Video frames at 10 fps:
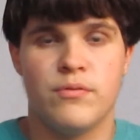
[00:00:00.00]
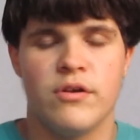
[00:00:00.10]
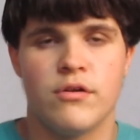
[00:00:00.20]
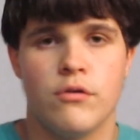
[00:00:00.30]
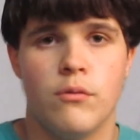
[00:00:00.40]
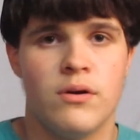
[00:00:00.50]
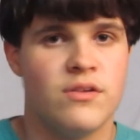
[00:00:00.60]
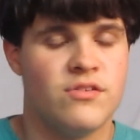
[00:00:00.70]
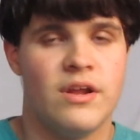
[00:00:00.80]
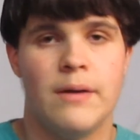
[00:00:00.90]
particular one
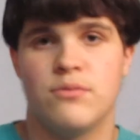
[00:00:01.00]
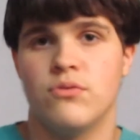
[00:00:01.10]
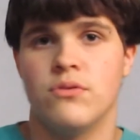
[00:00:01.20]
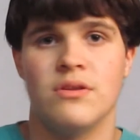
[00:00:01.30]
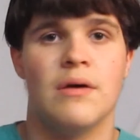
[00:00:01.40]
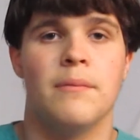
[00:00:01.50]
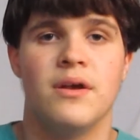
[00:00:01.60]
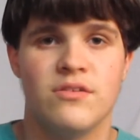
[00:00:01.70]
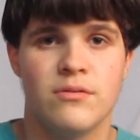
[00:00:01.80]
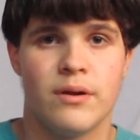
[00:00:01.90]
isn't absolutely
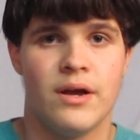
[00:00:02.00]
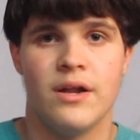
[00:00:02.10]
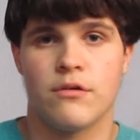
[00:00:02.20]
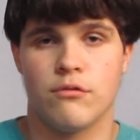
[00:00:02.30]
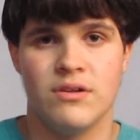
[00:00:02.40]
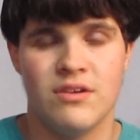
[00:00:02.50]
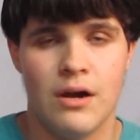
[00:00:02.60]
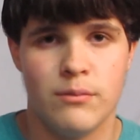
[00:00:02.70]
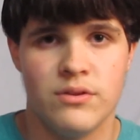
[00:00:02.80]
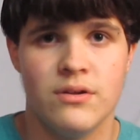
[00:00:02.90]
amazing, but I had a great
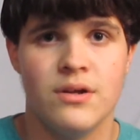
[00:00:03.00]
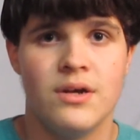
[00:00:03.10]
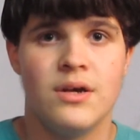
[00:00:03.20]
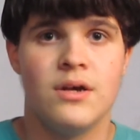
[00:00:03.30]
time with it.